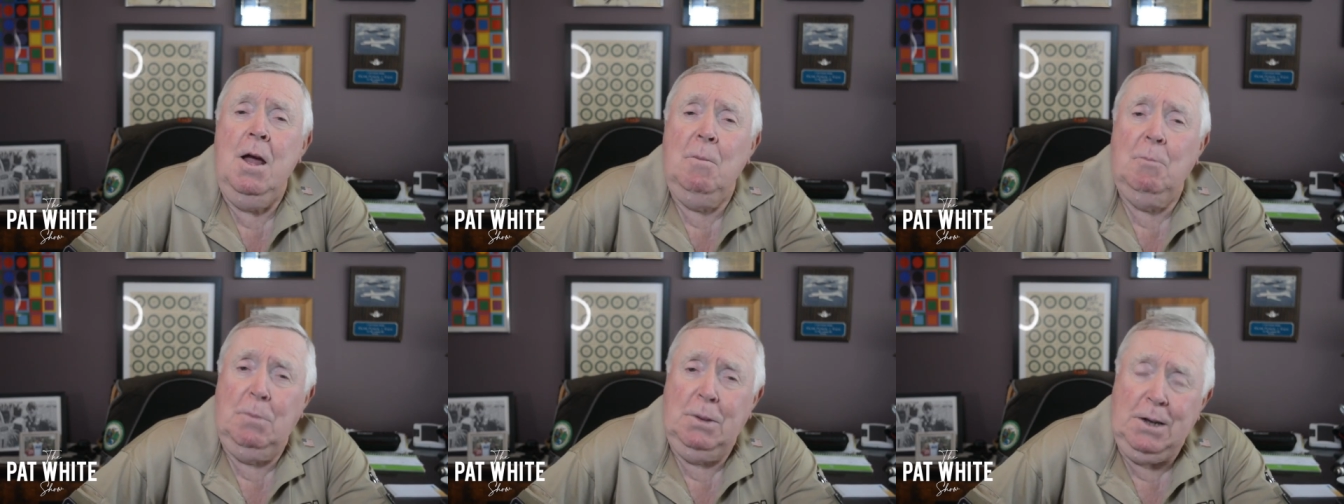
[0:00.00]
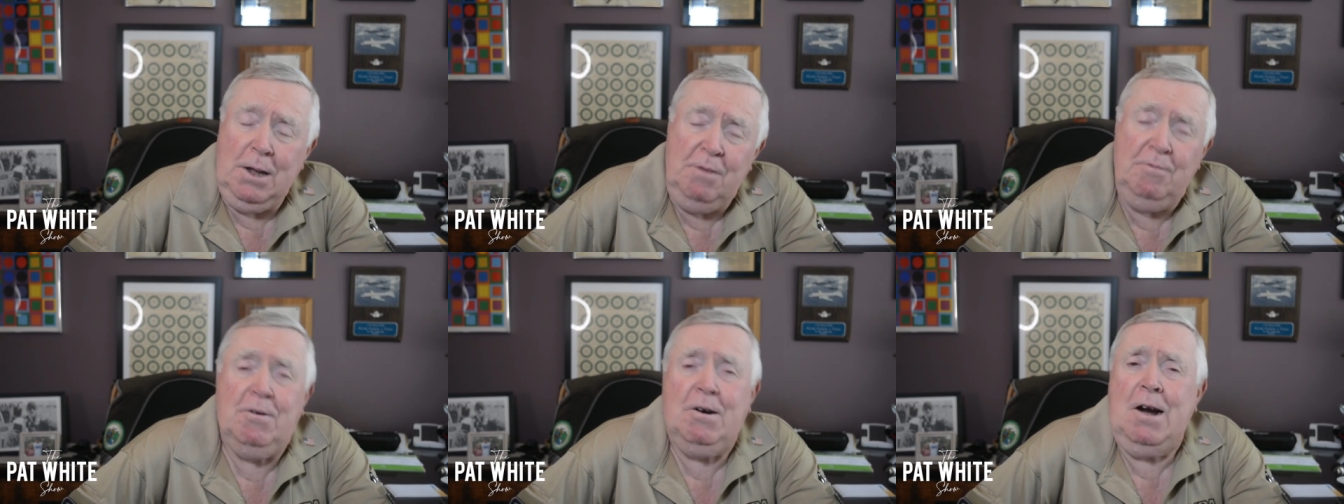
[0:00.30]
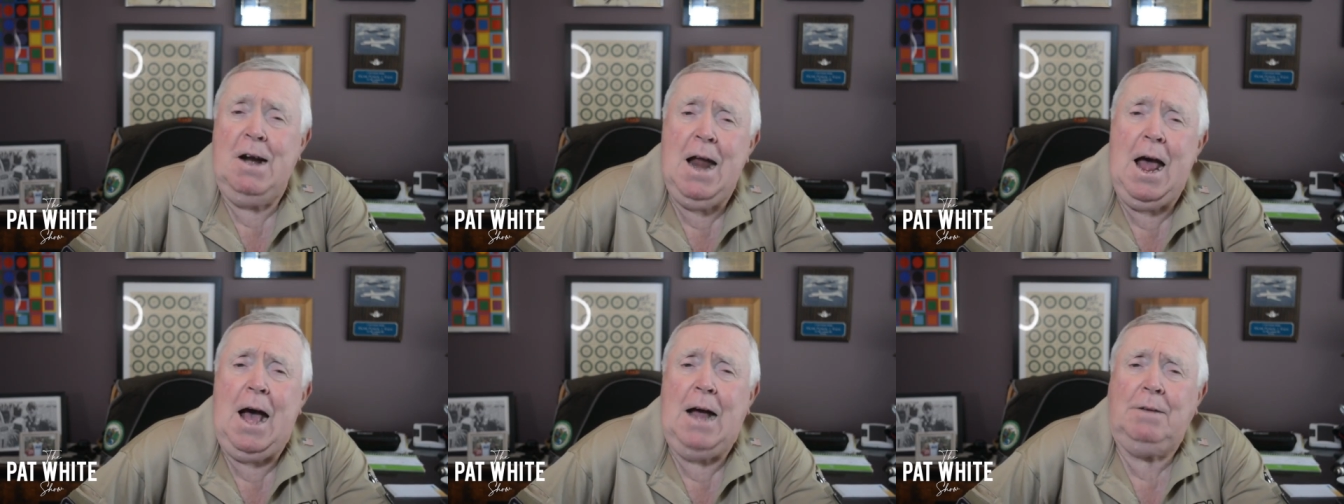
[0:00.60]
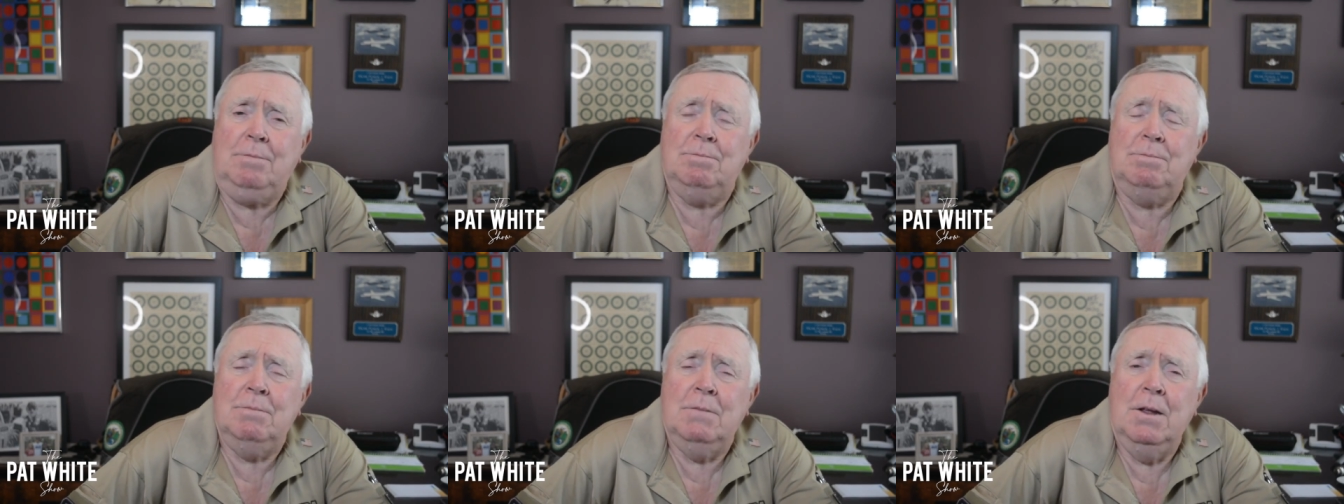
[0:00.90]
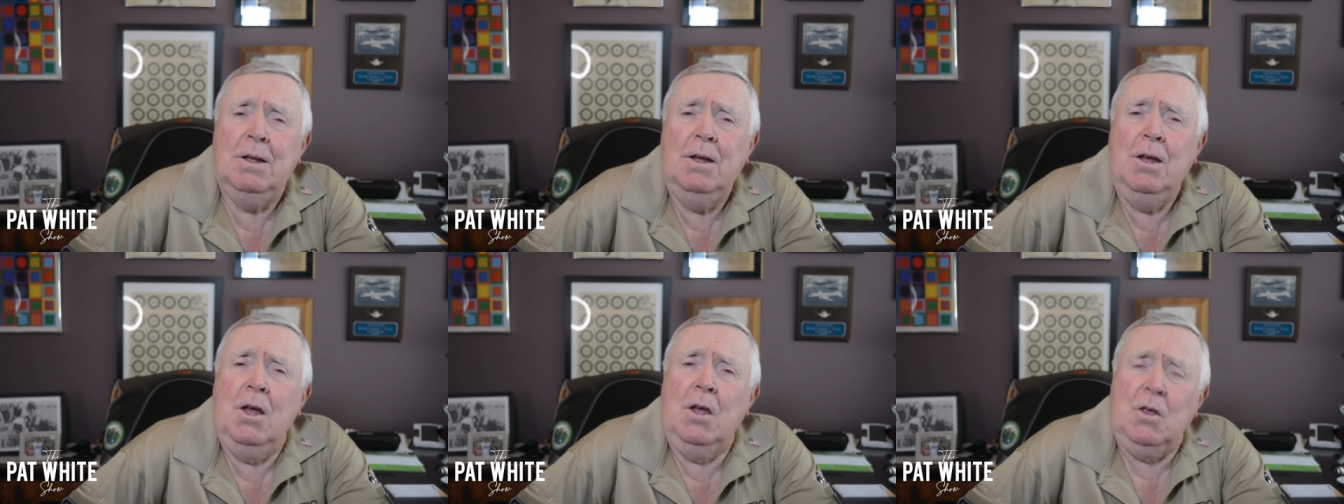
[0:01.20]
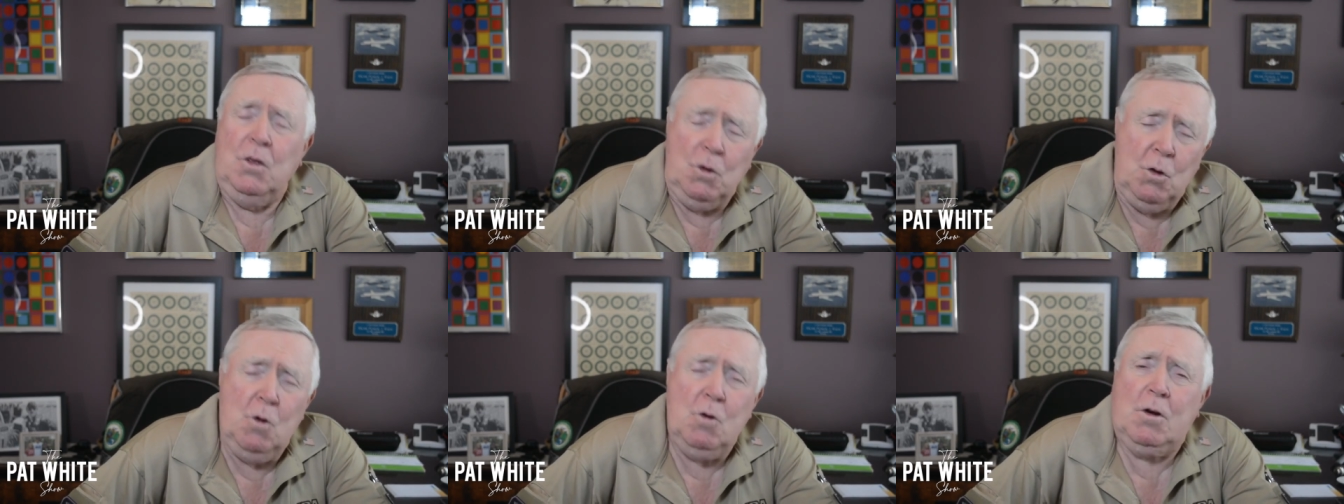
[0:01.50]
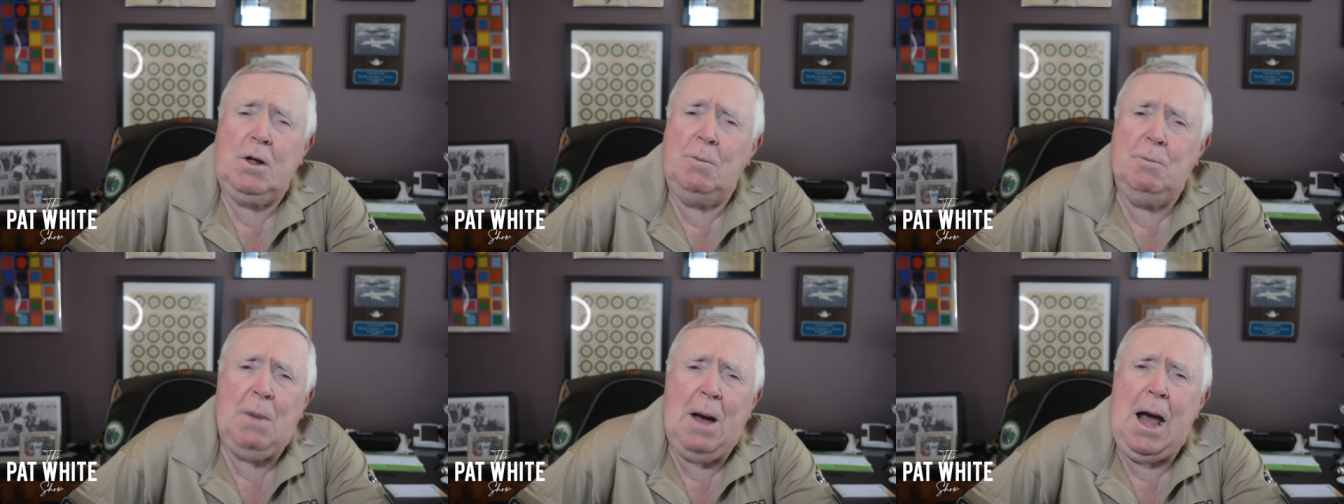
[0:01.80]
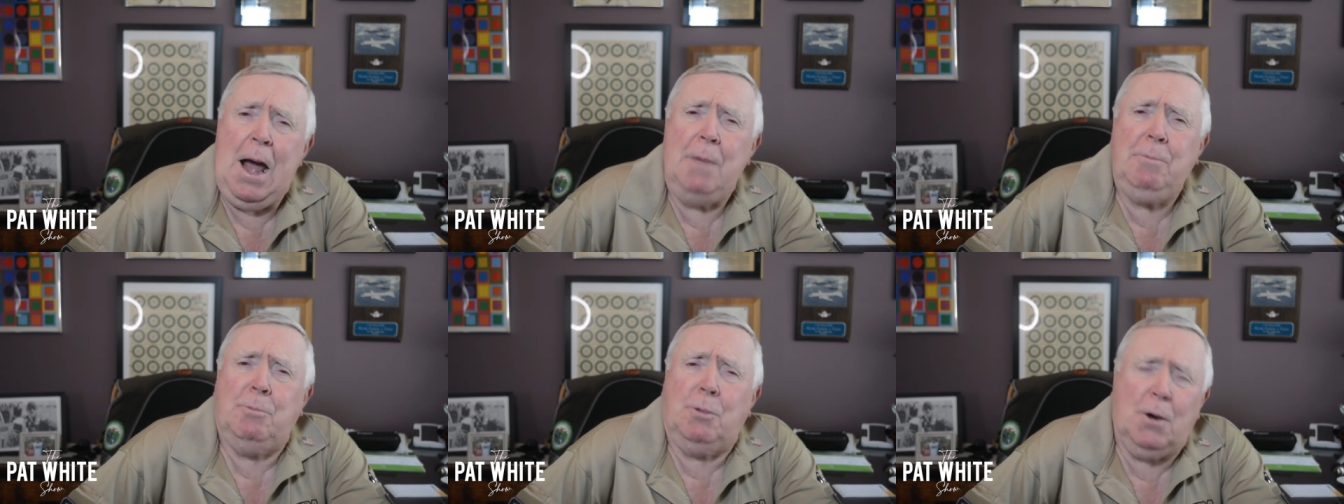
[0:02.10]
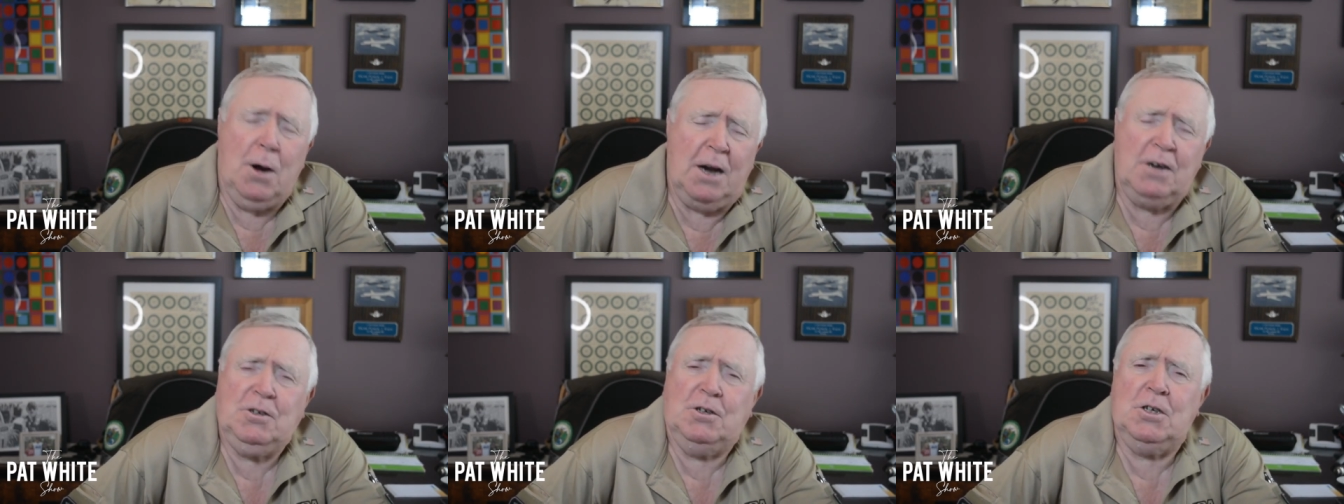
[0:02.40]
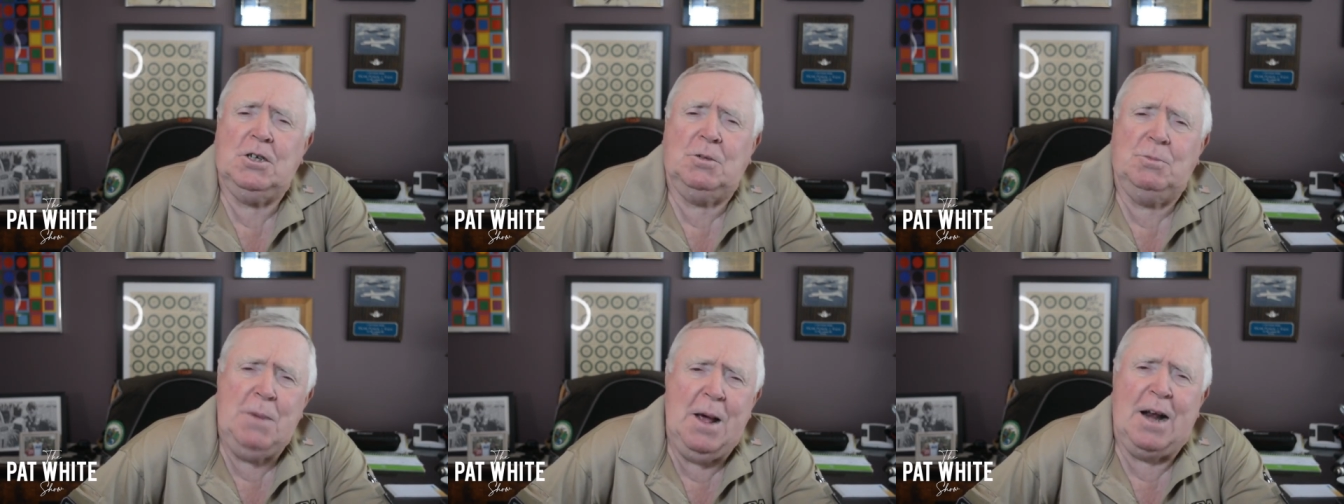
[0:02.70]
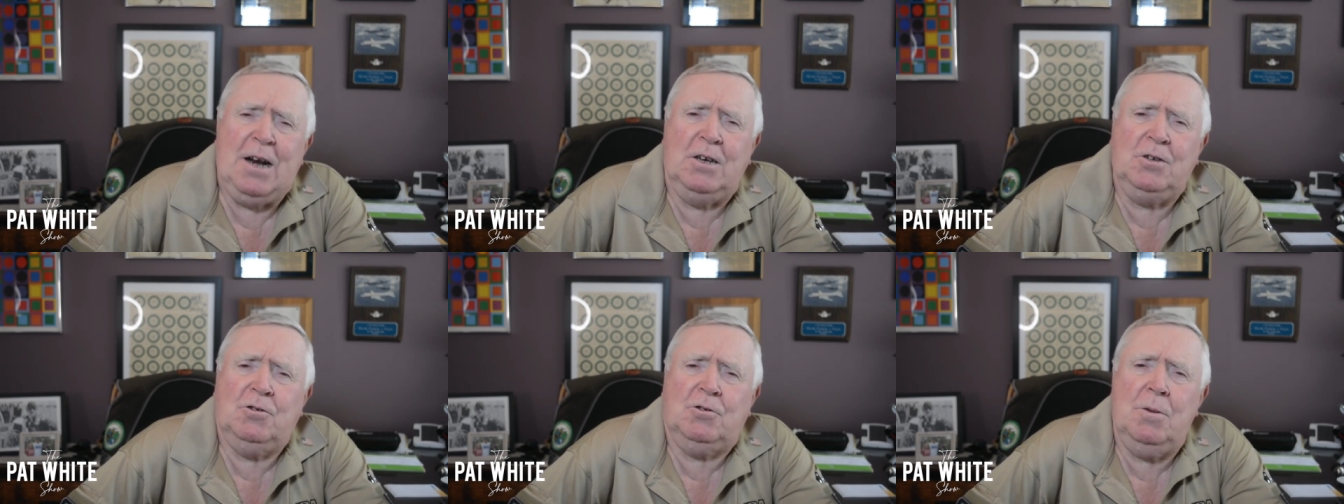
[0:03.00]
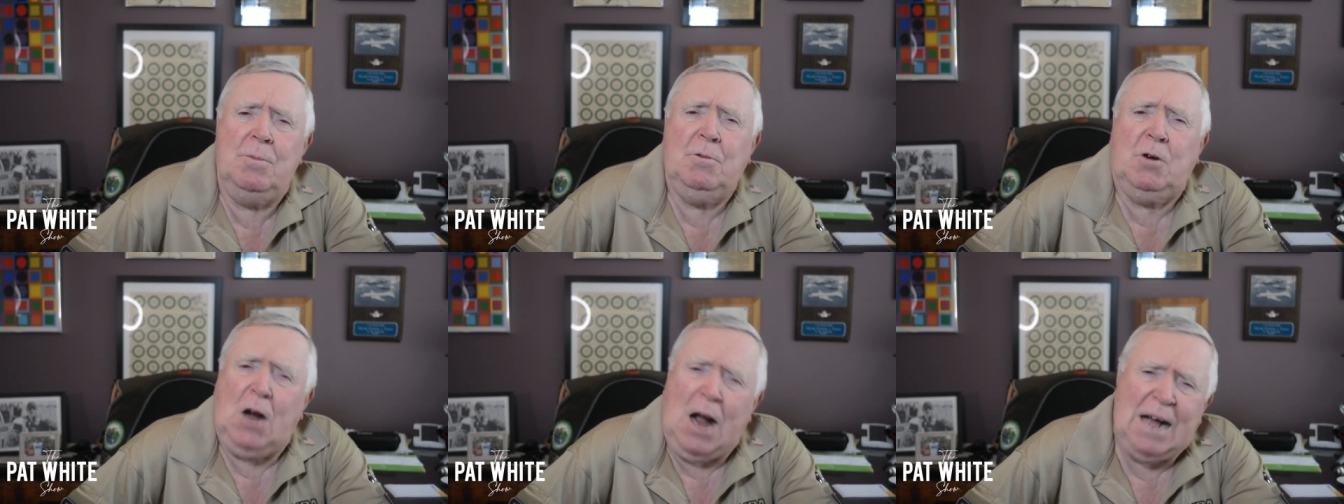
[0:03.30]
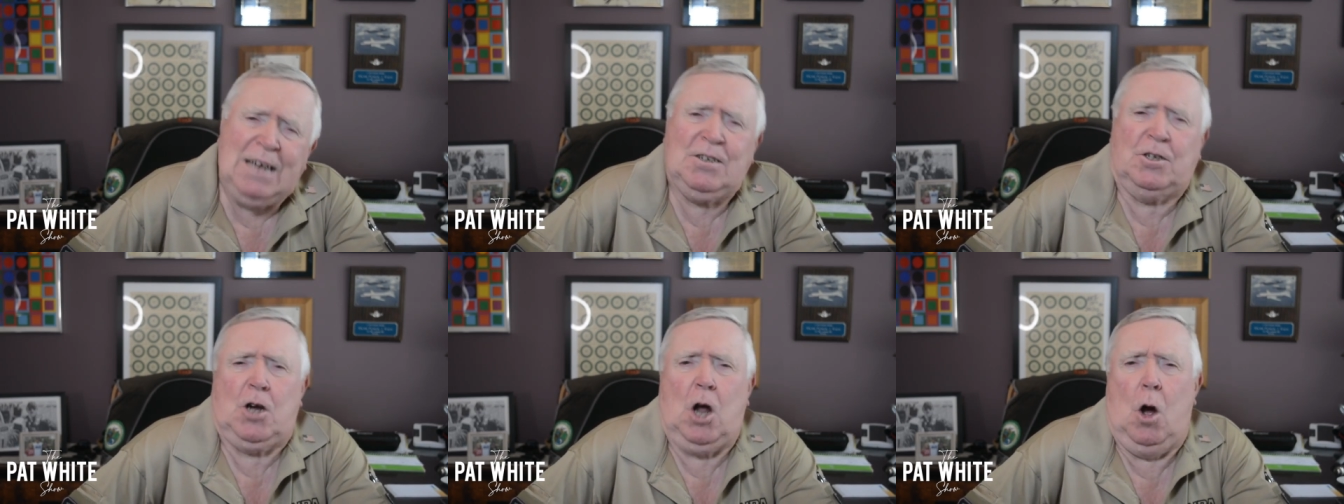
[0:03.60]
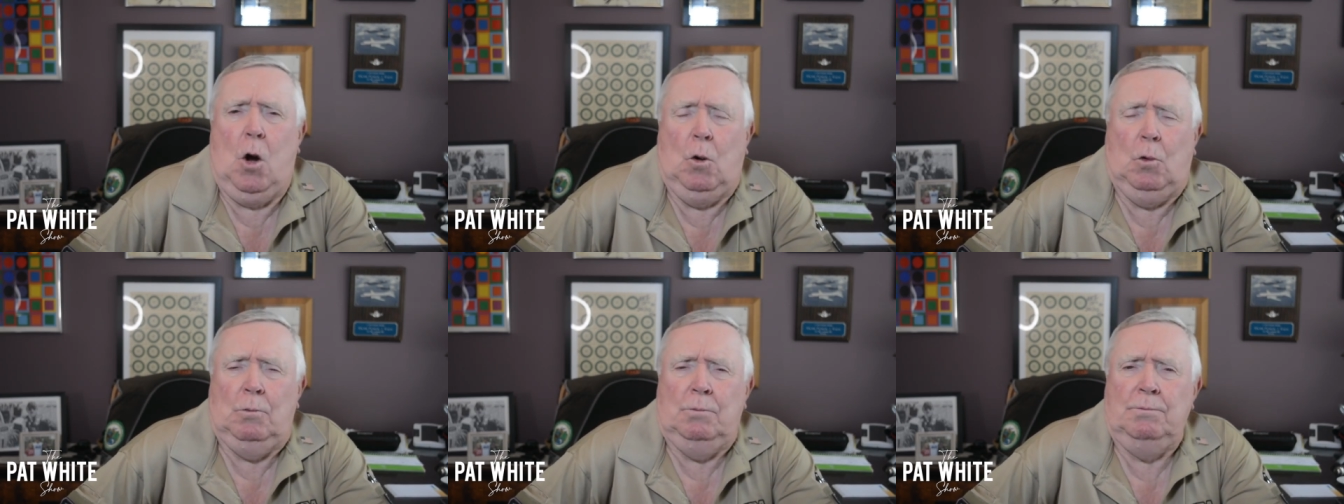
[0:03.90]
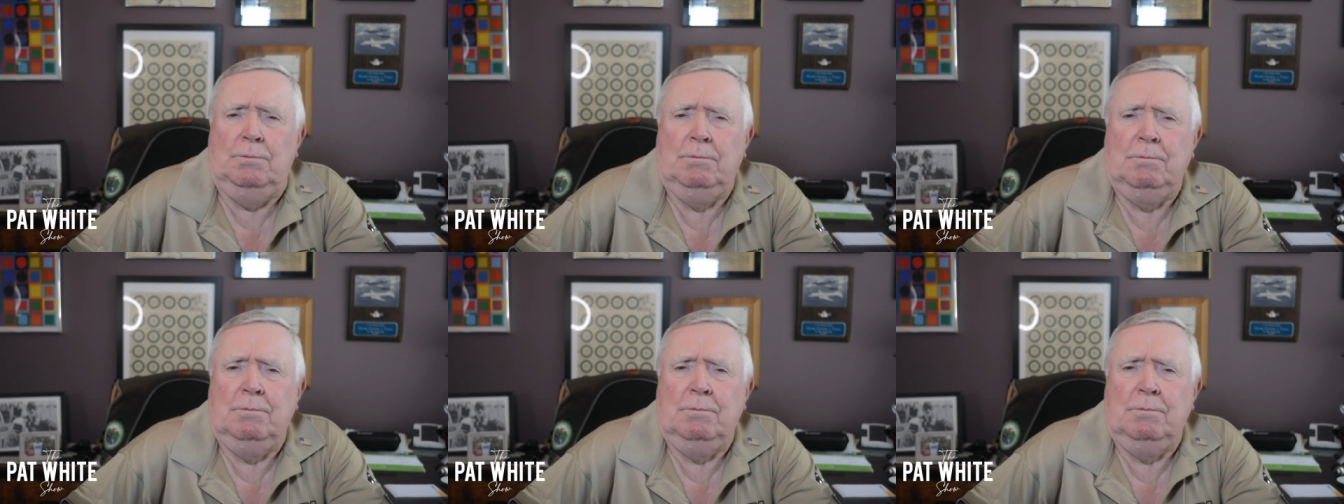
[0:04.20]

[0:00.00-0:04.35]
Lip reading: believe it or not, you could buy precious metals from Costco.